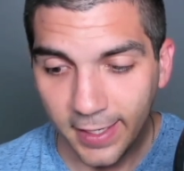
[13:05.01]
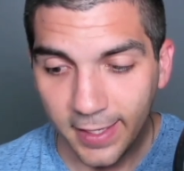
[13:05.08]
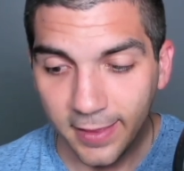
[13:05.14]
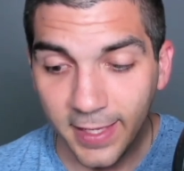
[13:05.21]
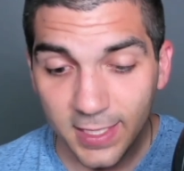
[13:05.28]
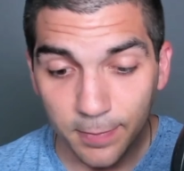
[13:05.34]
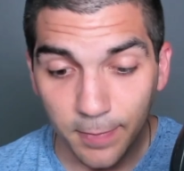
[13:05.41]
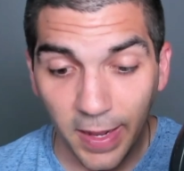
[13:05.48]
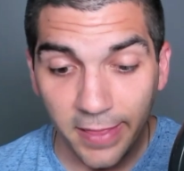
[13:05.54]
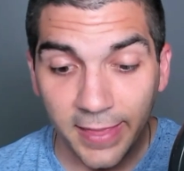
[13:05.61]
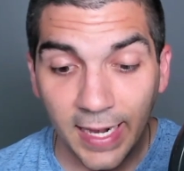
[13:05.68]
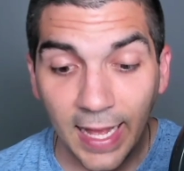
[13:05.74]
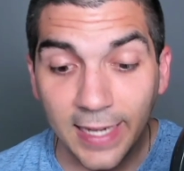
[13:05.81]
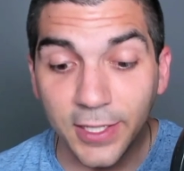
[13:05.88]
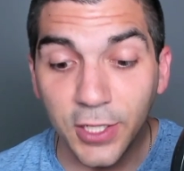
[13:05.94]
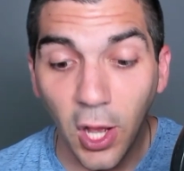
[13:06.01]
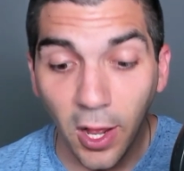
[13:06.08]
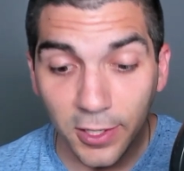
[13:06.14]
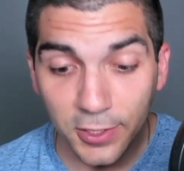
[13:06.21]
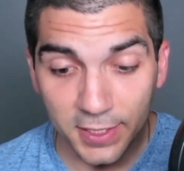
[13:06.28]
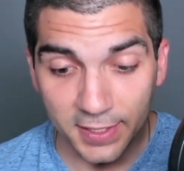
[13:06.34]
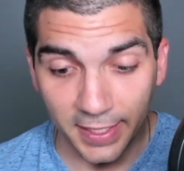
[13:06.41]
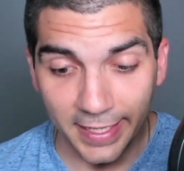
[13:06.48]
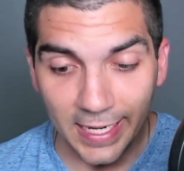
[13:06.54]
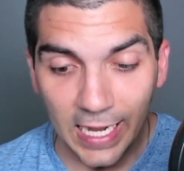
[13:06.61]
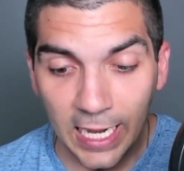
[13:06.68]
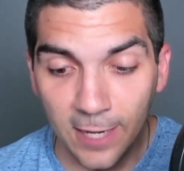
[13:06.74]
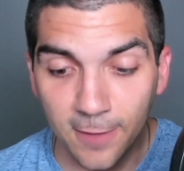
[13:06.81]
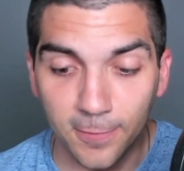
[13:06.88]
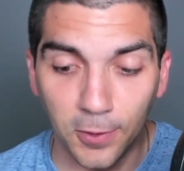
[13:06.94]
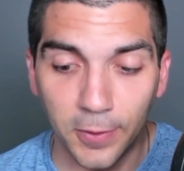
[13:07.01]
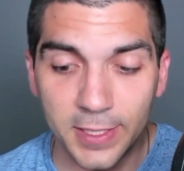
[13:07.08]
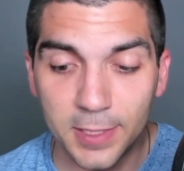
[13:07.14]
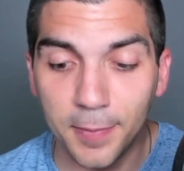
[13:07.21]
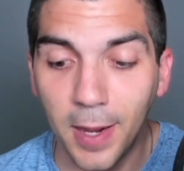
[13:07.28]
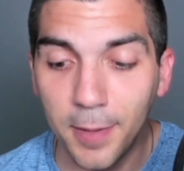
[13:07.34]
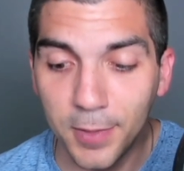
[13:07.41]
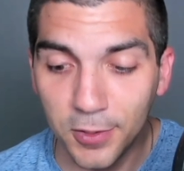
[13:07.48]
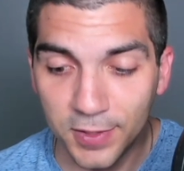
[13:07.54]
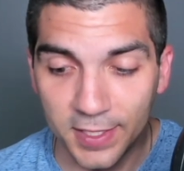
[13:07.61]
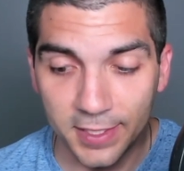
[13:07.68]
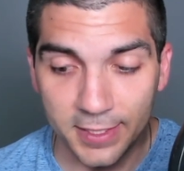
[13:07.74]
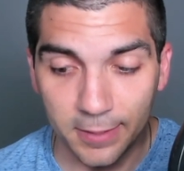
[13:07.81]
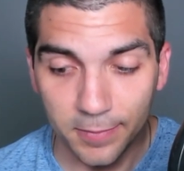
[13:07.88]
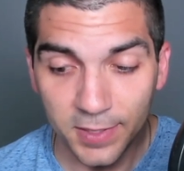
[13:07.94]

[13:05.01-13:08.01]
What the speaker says: This meant that I had consciously influenced my immune system,